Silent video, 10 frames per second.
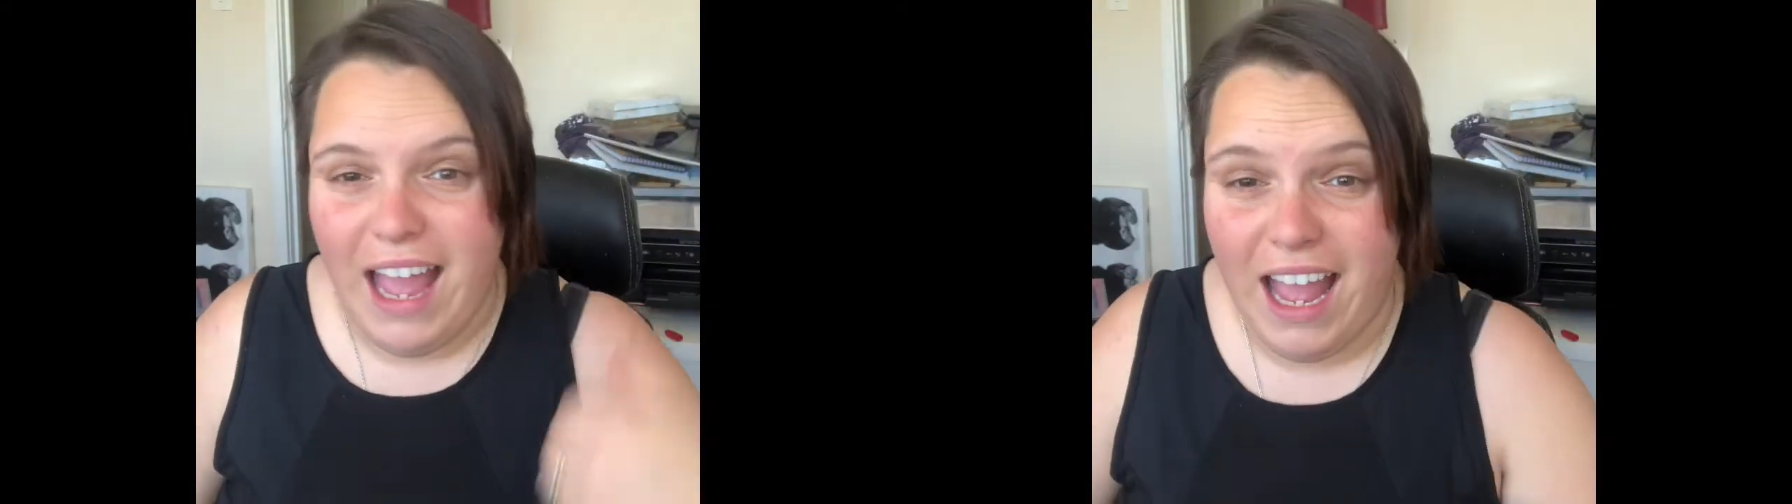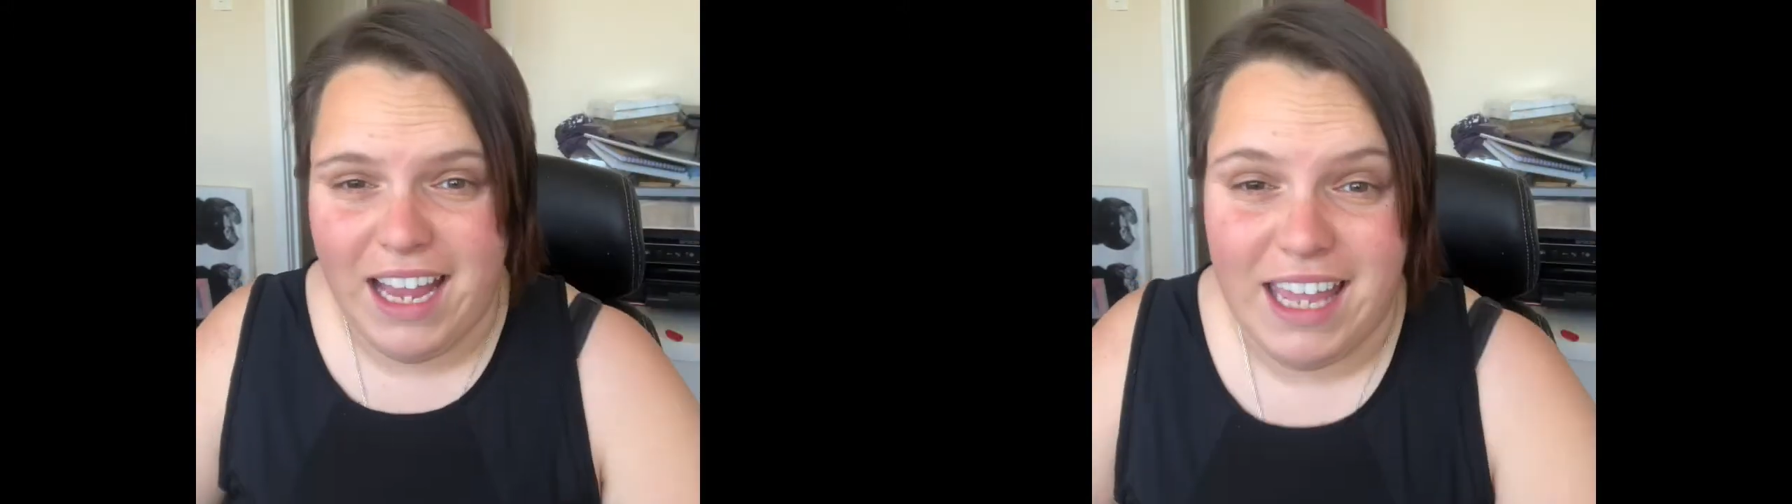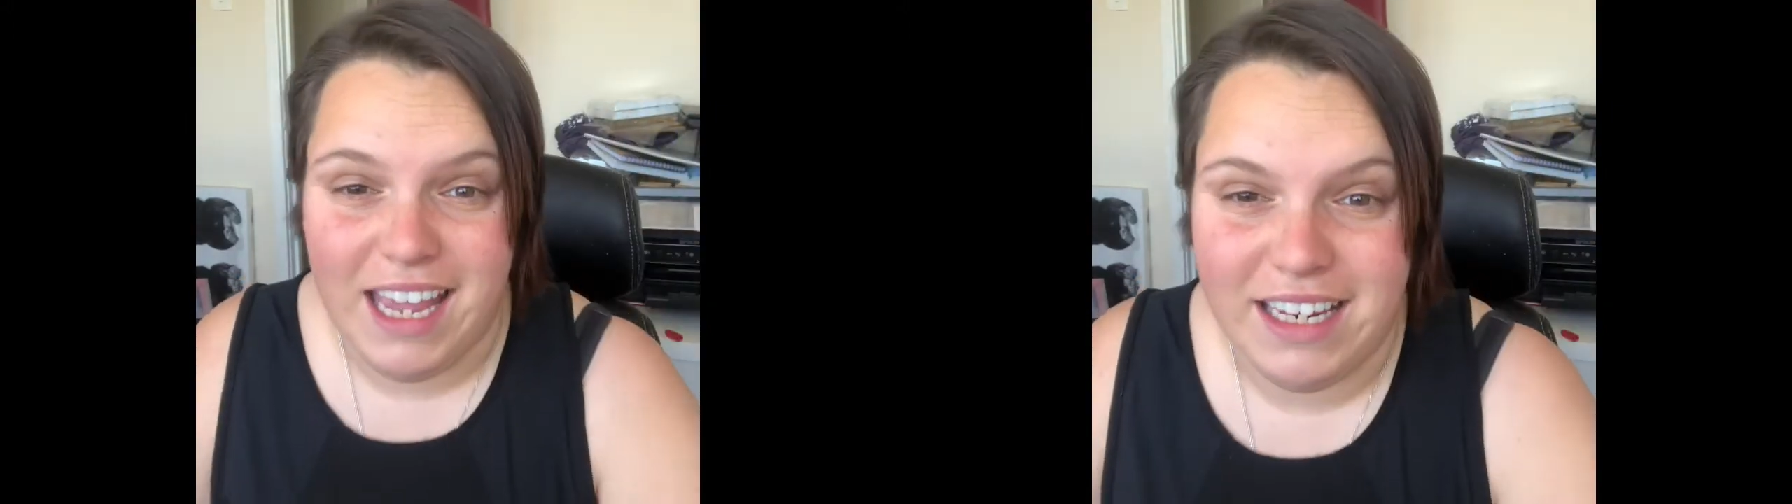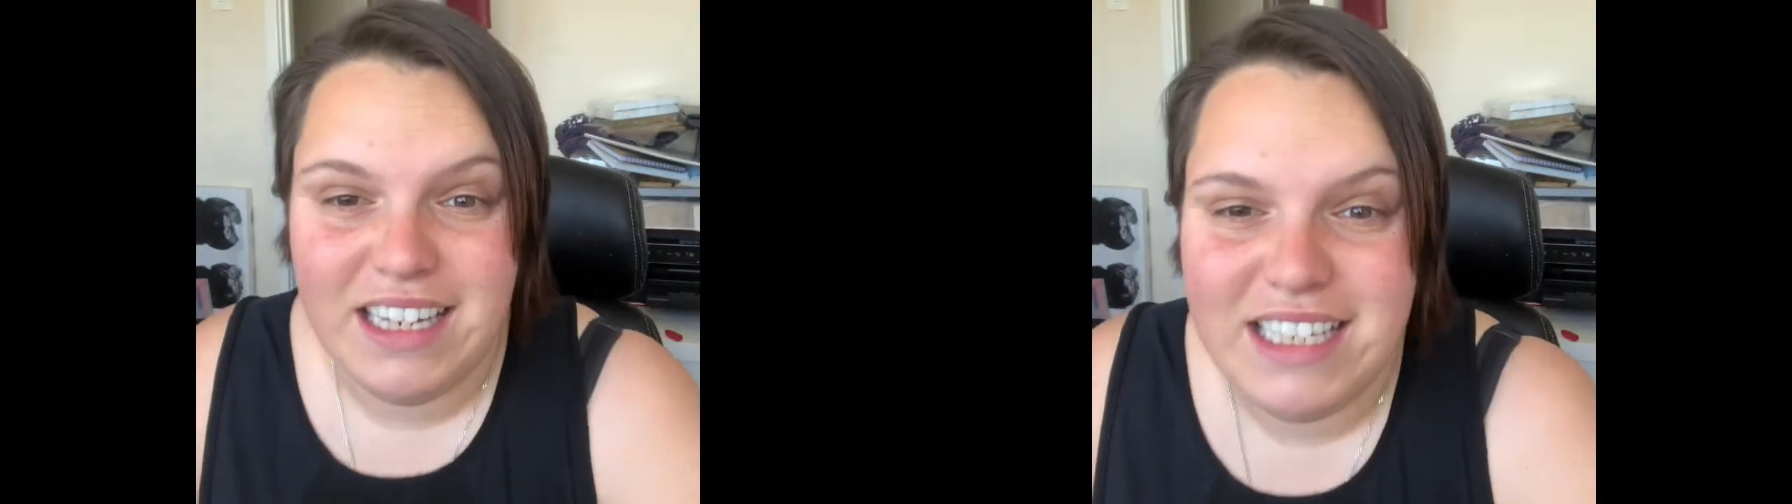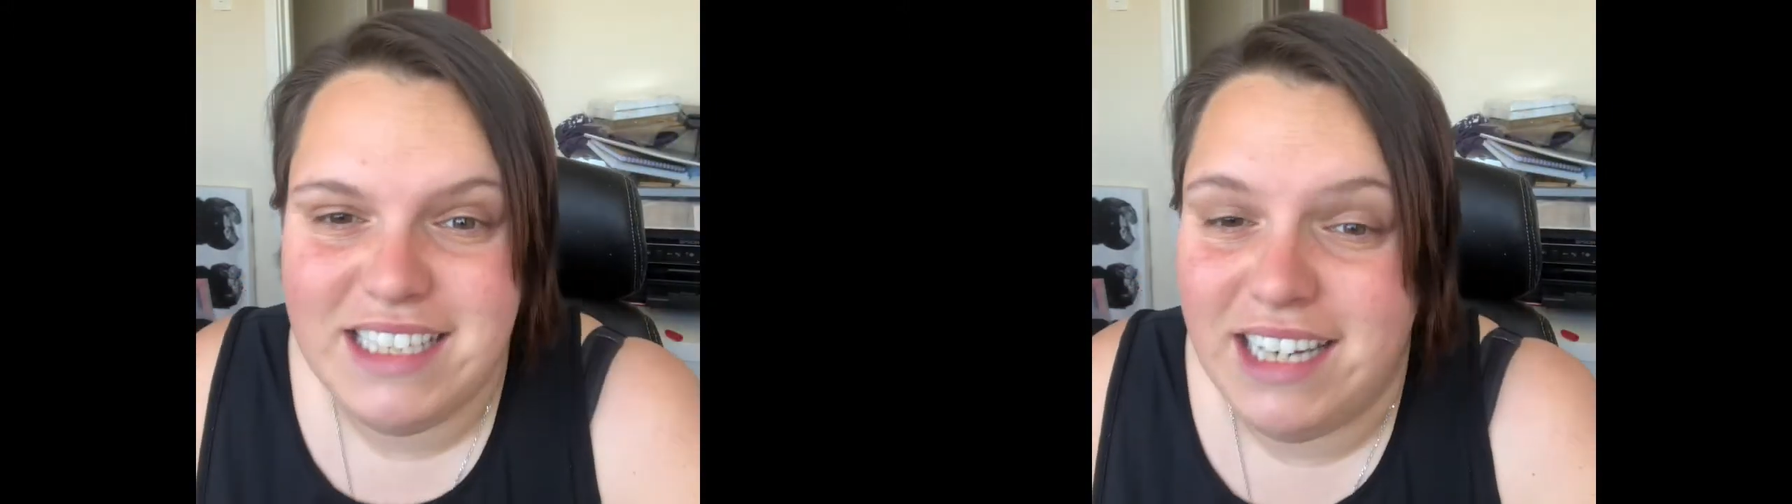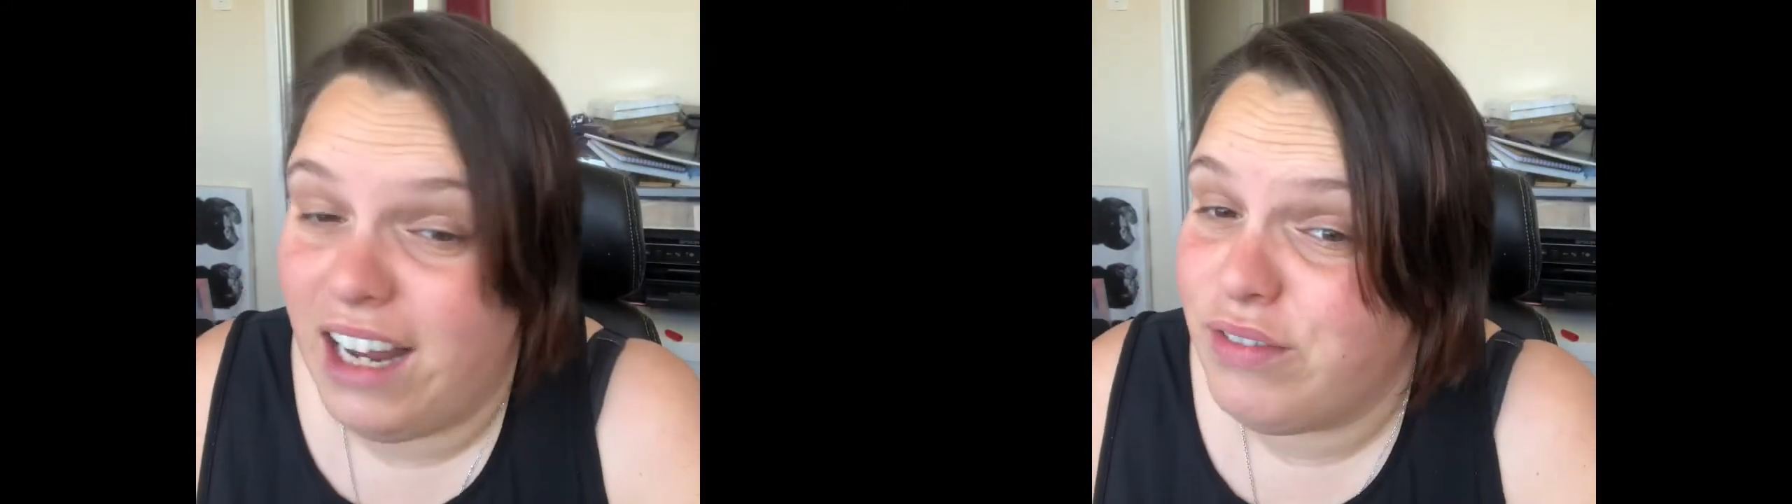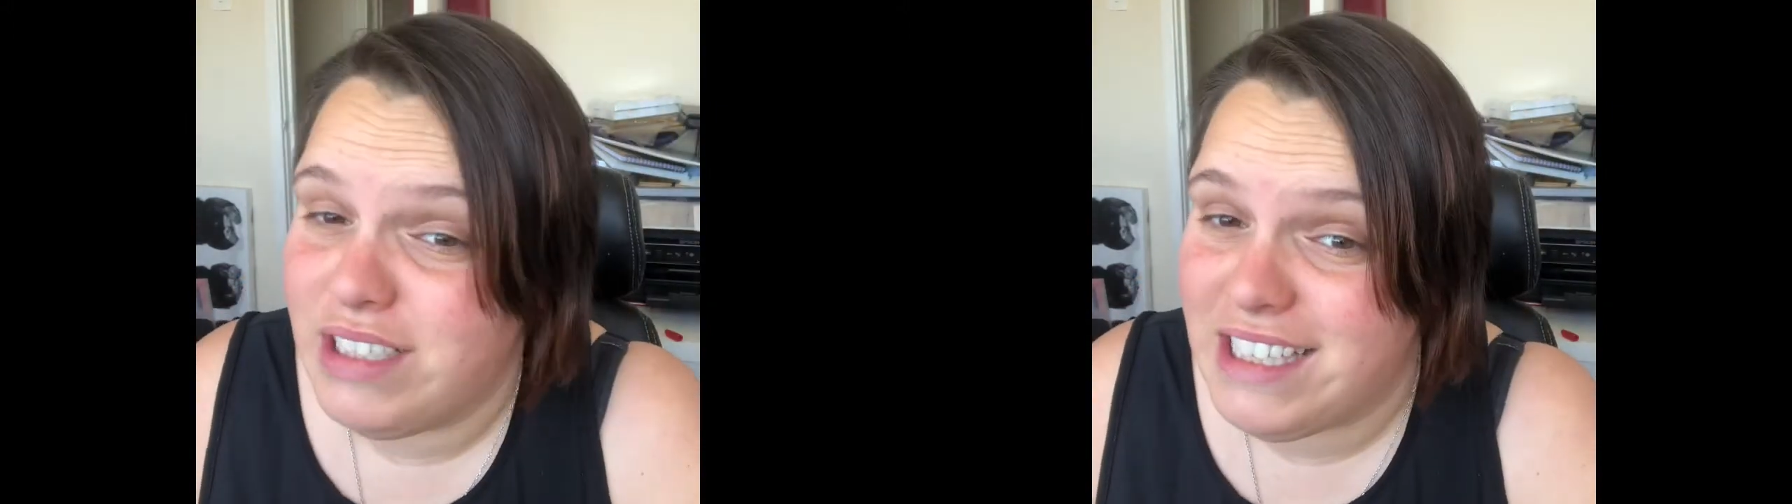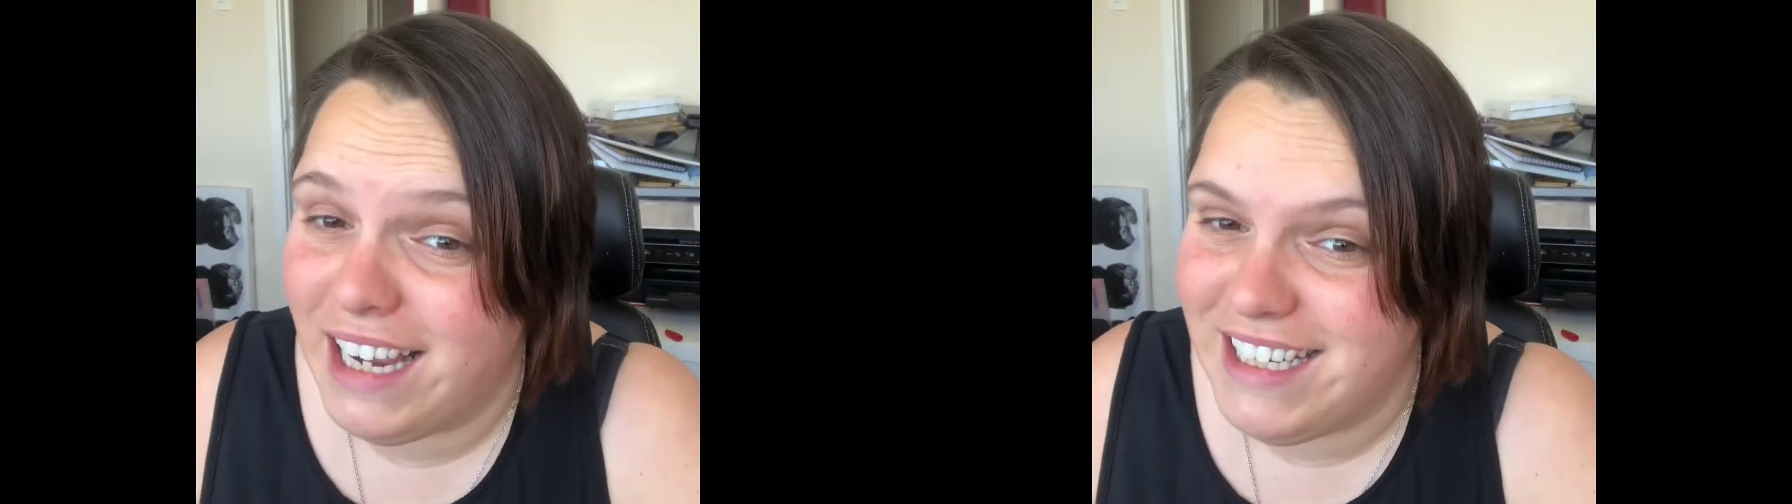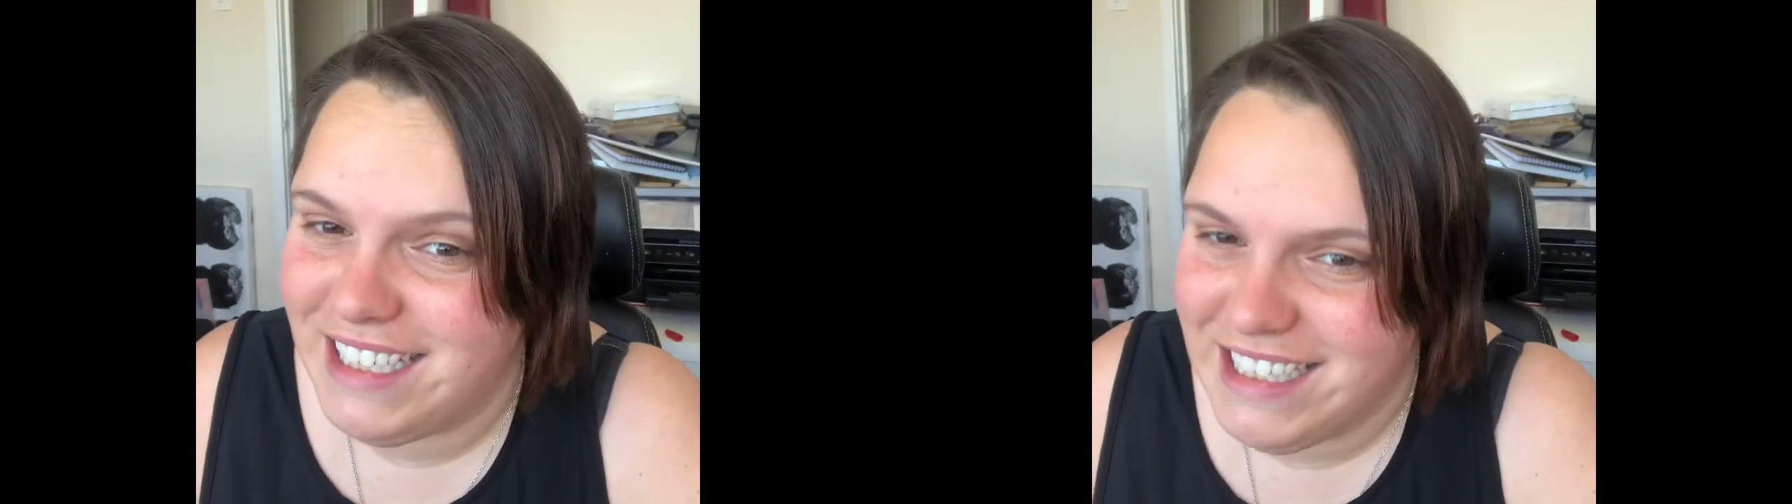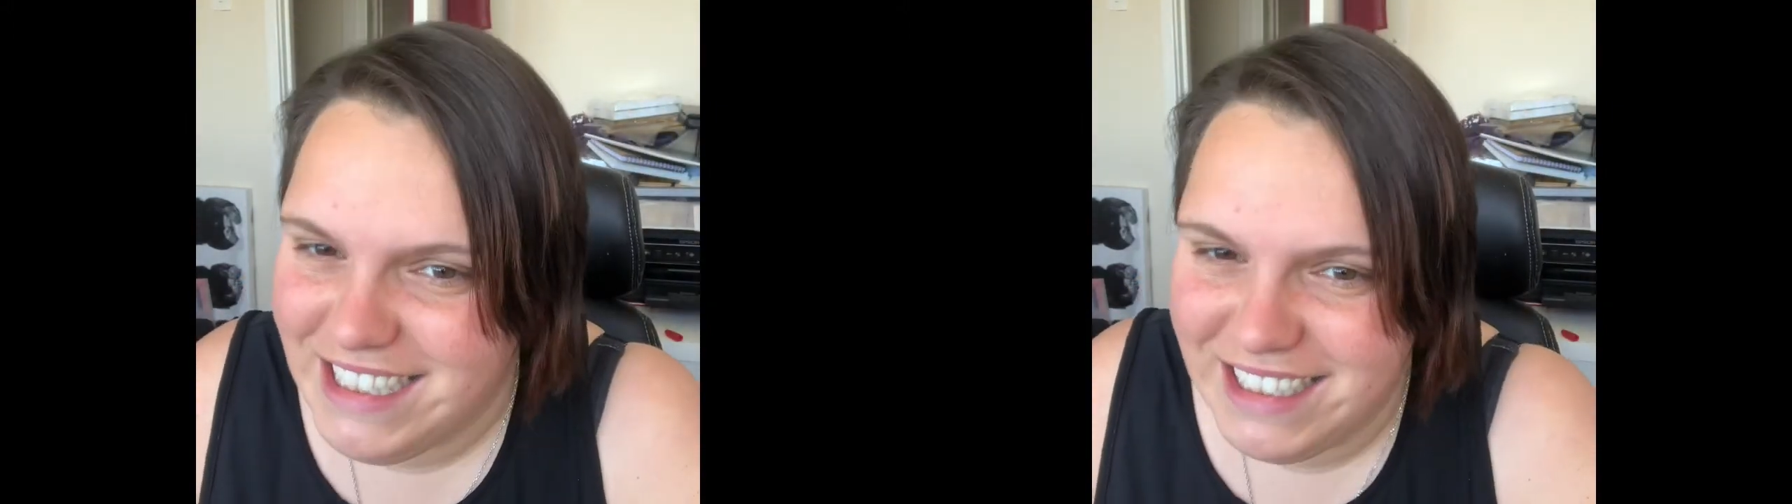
Again, still haven't decided.